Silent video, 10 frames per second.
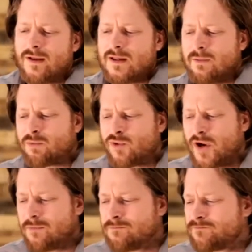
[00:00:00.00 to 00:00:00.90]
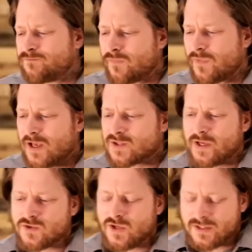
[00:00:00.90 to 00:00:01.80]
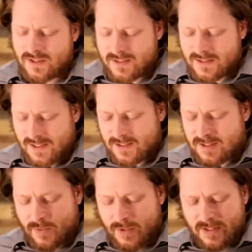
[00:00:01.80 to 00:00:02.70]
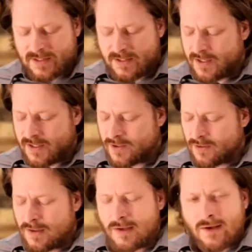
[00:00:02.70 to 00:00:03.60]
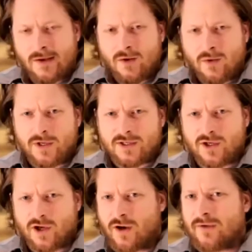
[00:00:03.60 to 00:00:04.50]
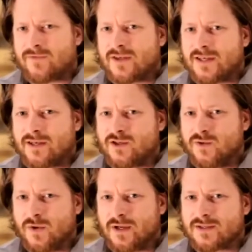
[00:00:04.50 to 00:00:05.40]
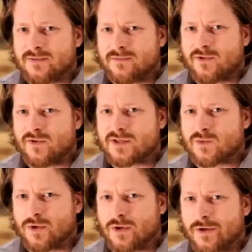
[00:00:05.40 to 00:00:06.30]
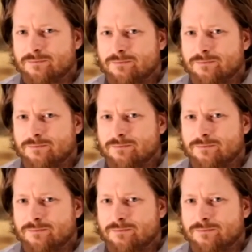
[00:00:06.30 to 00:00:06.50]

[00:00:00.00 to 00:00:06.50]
Let me pray as we enter into this text and we listen to hear what does God have to say to us through this word.